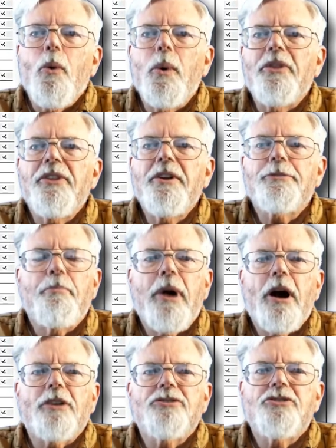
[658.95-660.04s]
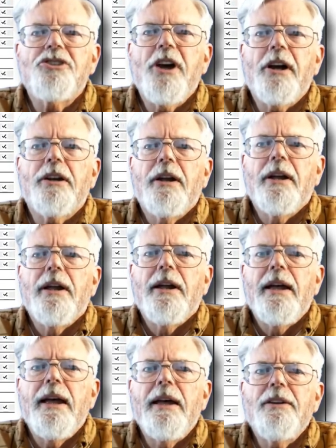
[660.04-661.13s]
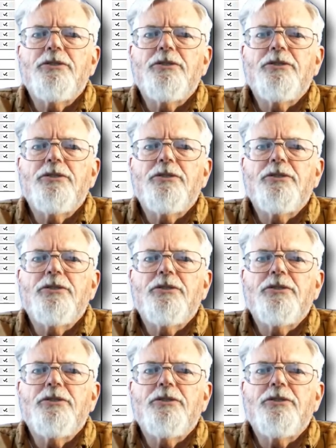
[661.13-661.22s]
With this box checked, it